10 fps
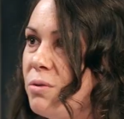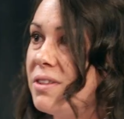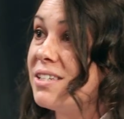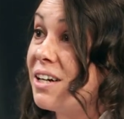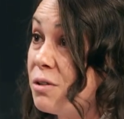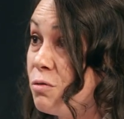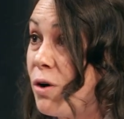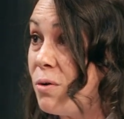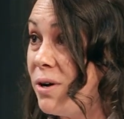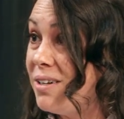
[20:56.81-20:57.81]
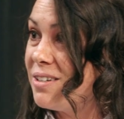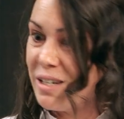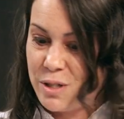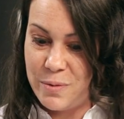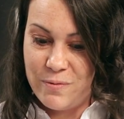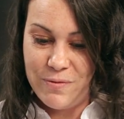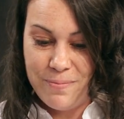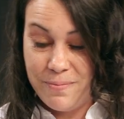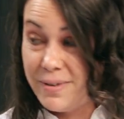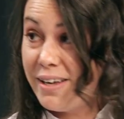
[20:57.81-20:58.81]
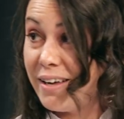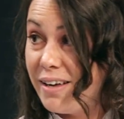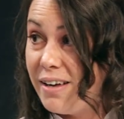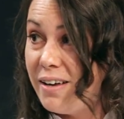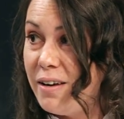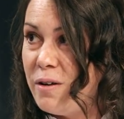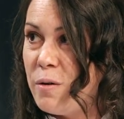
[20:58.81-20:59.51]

with this kind of white wine. Nice. So it sounds pretty